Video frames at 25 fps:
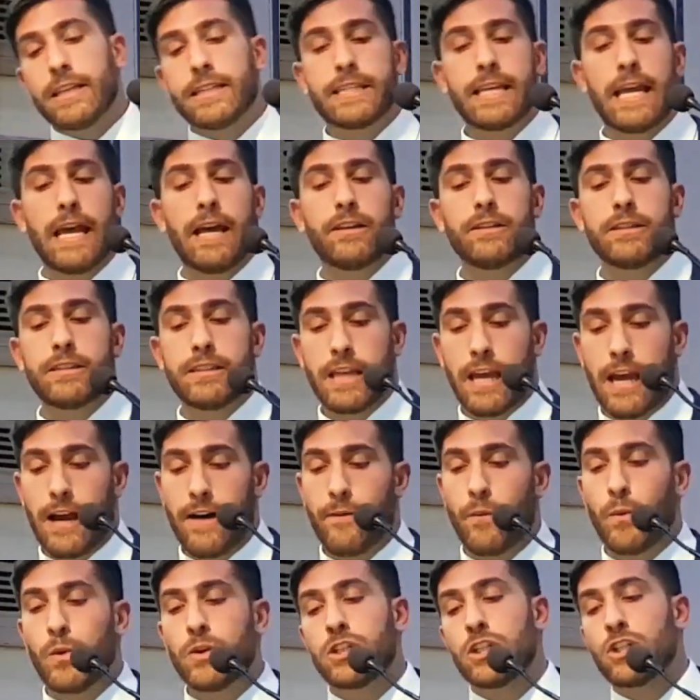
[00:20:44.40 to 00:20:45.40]
The sales
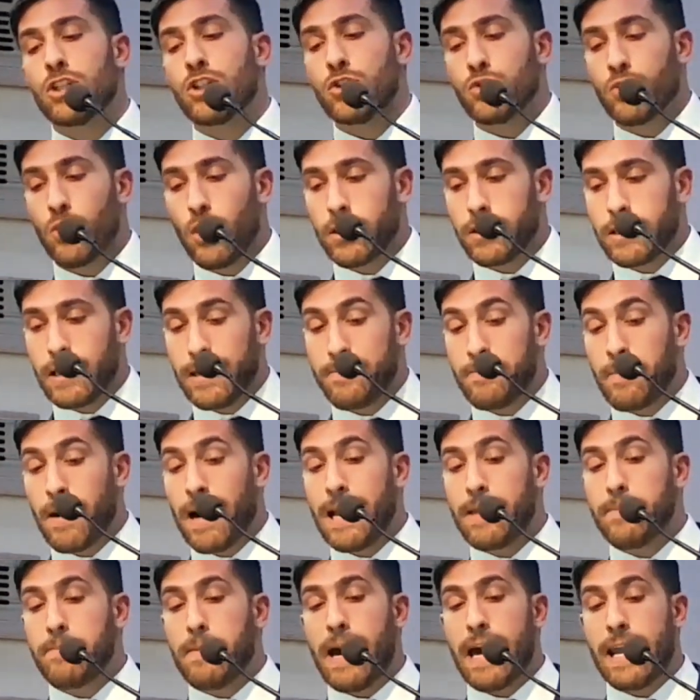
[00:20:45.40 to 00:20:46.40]
staff was
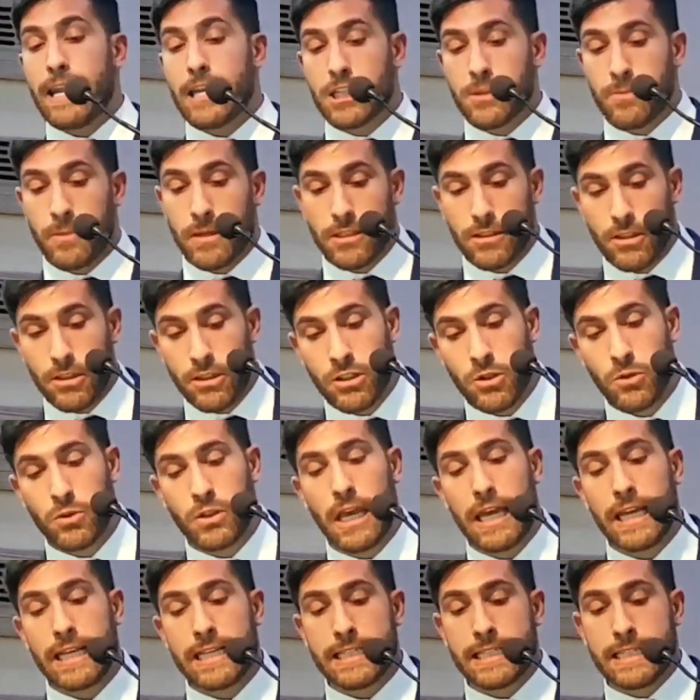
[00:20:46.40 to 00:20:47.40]
instructed by
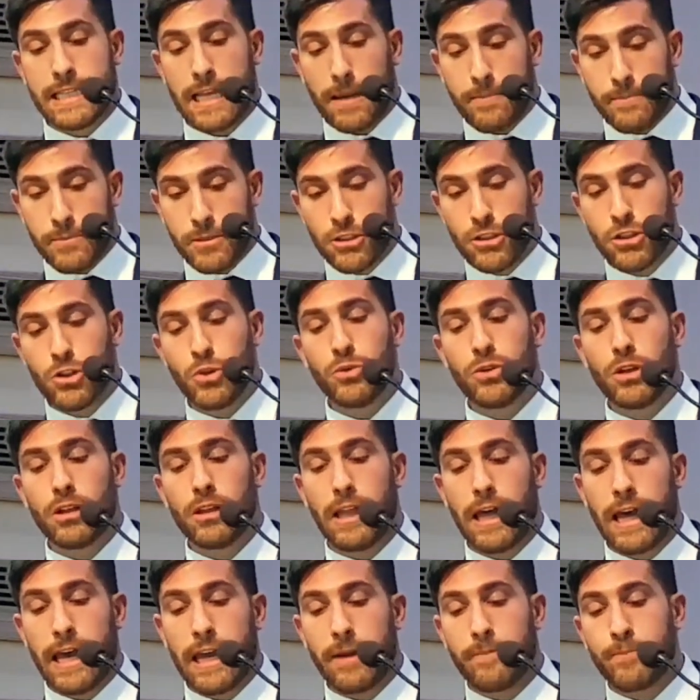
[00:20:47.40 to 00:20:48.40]
management to take steps
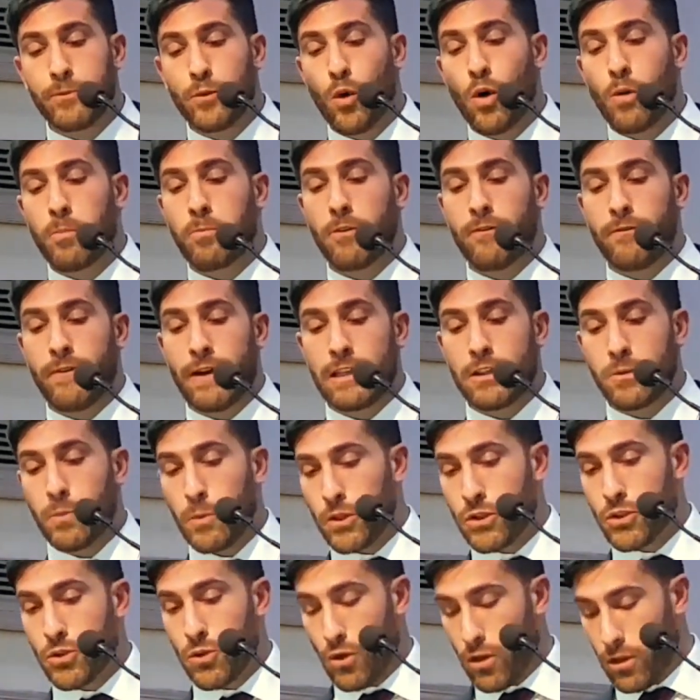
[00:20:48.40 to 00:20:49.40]
to delay or
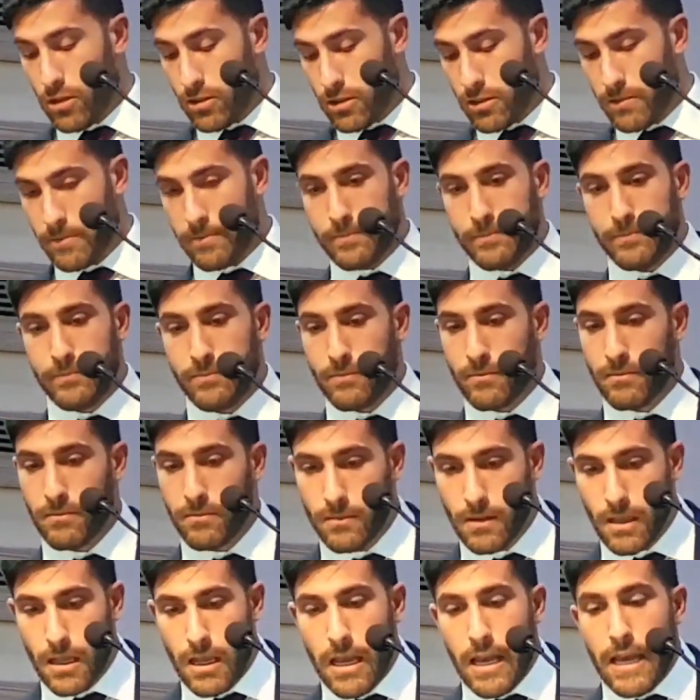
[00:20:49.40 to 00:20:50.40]
prevent withdrawals.
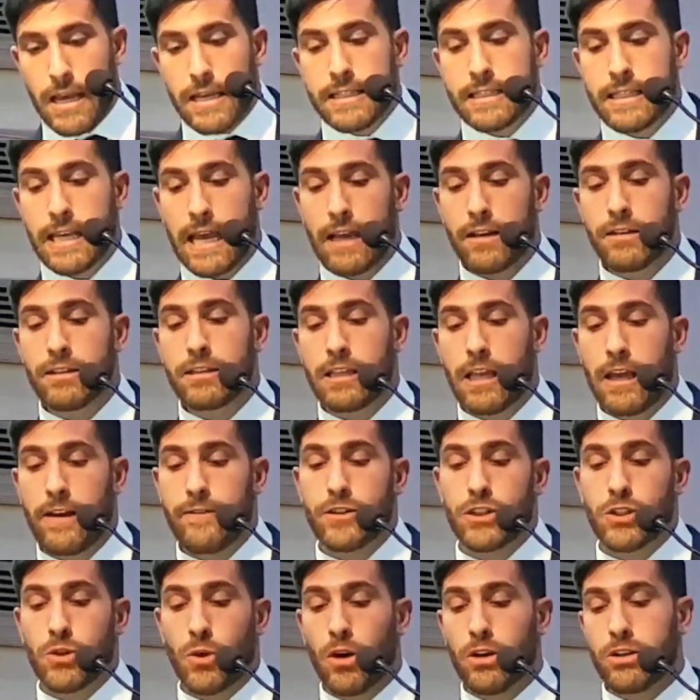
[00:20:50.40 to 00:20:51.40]

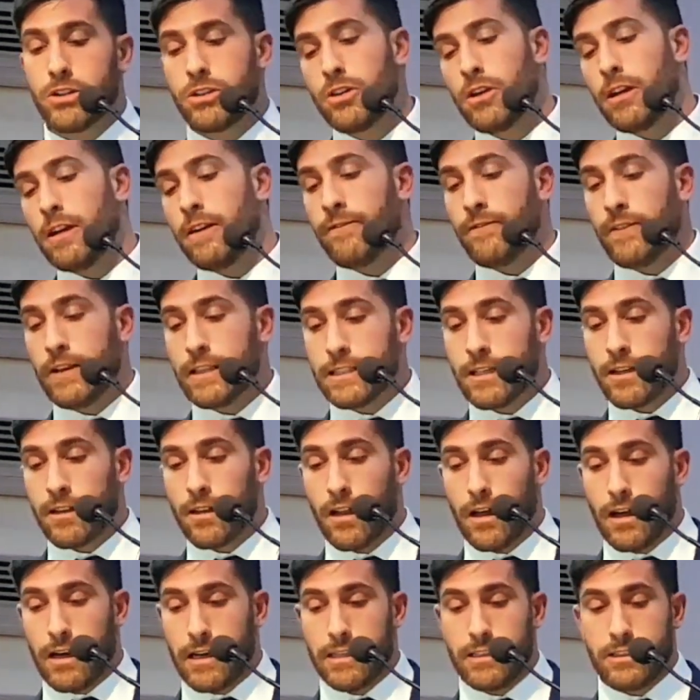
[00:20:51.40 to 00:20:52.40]
Sales staff sought to
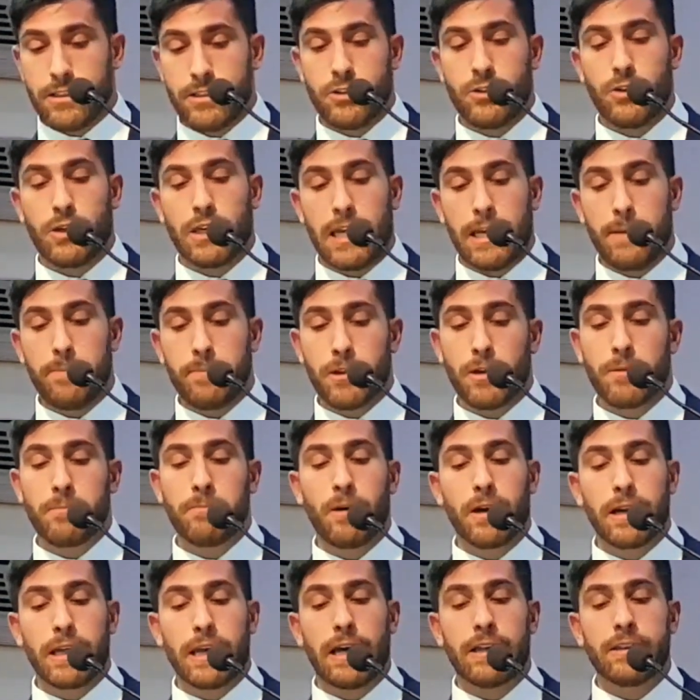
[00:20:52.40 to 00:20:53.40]
convince clients to
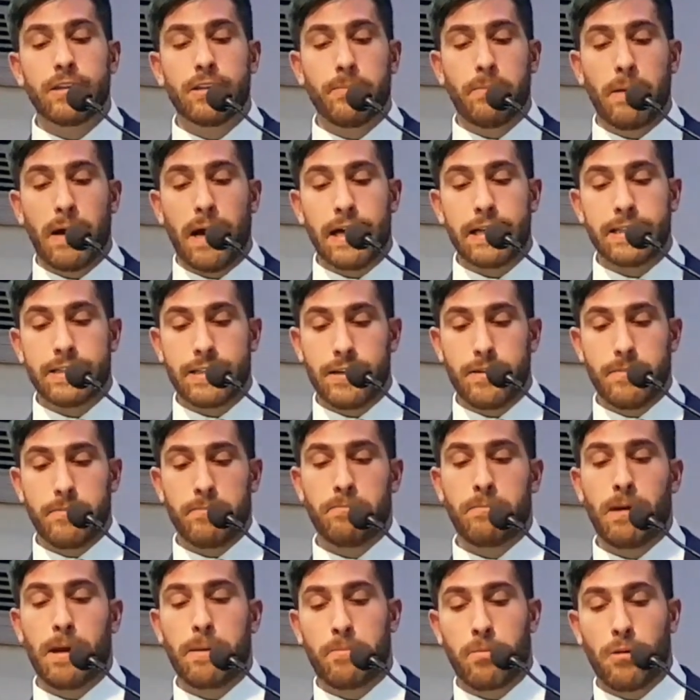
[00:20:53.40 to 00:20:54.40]
keep their money on
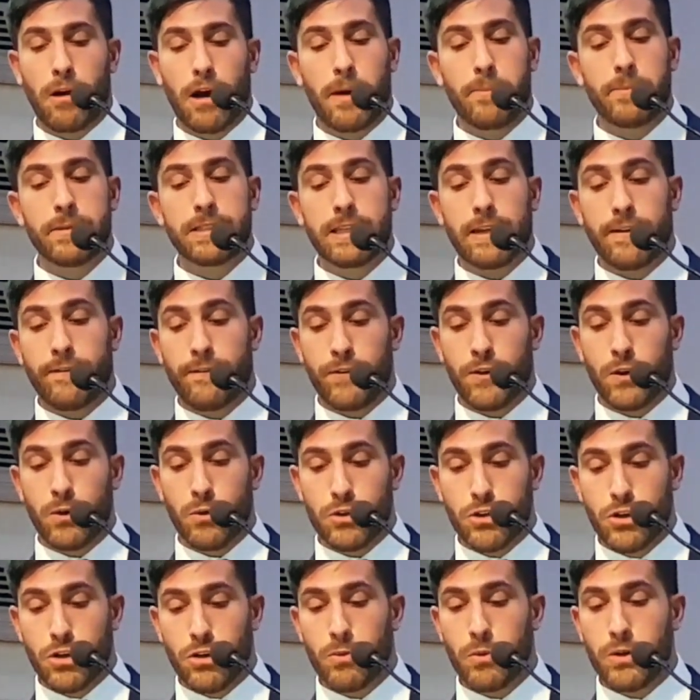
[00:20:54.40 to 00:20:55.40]
deposit by
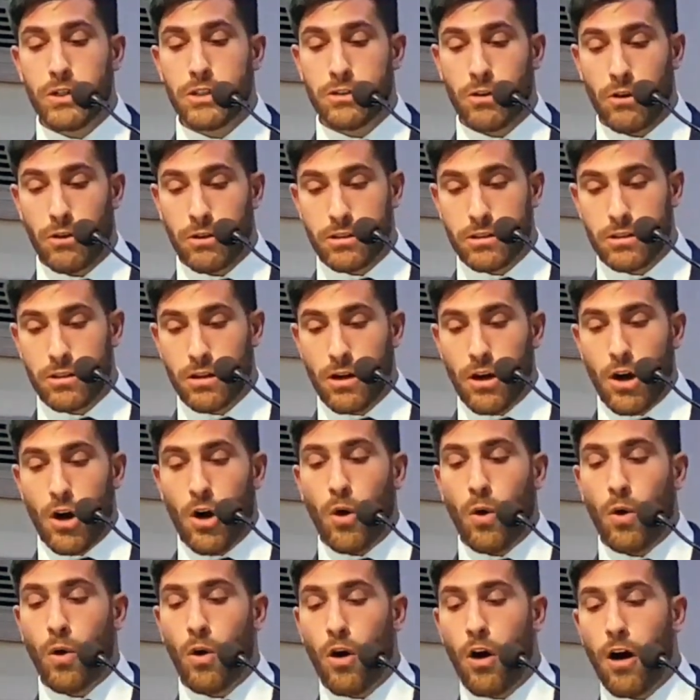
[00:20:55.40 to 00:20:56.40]
promising future
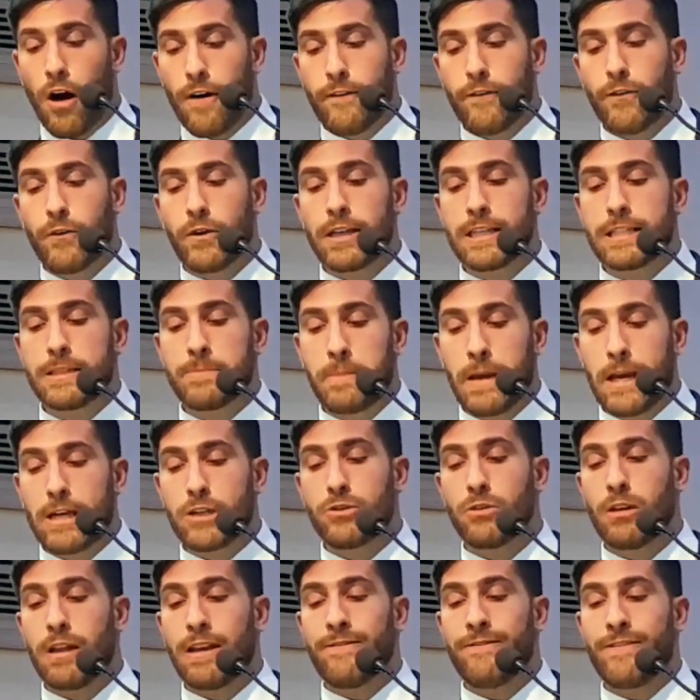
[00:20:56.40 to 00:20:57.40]
results or offering
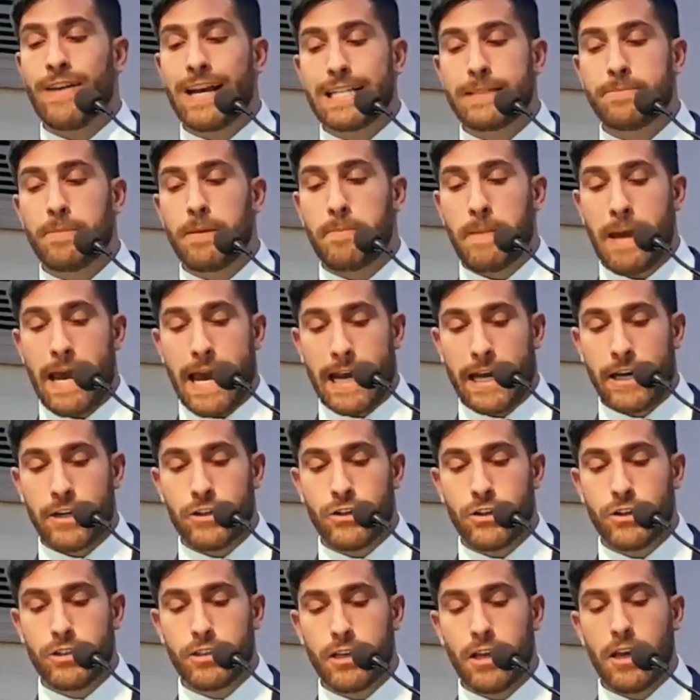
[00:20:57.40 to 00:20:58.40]
special investment
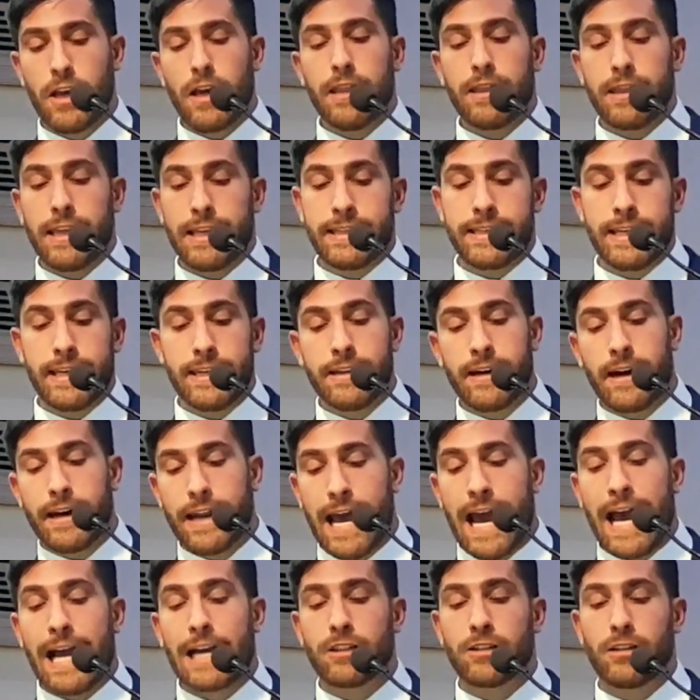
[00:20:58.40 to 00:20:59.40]
packages that
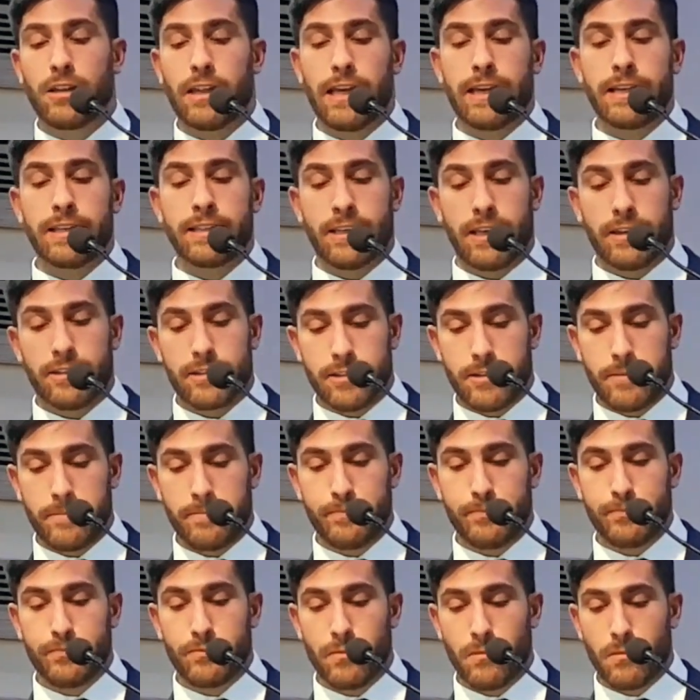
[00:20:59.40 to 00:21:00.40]
did not actually
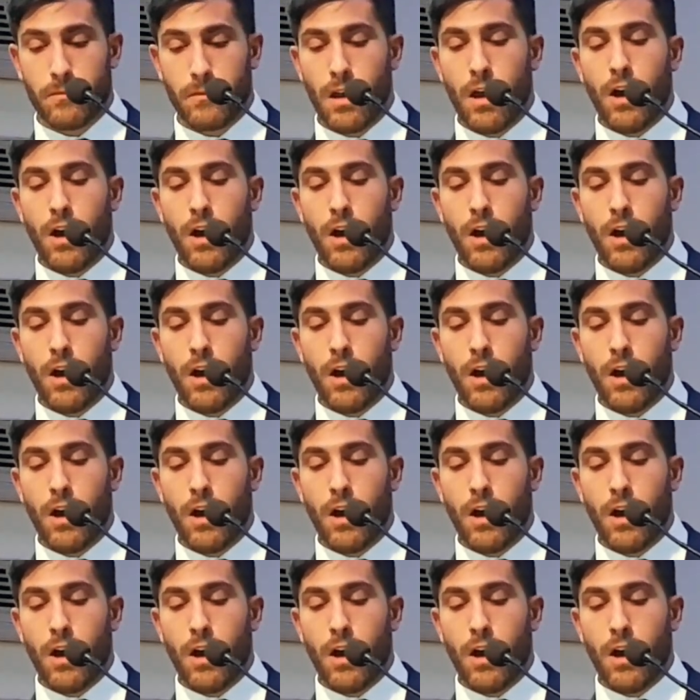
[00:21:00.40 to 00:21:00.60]
exist.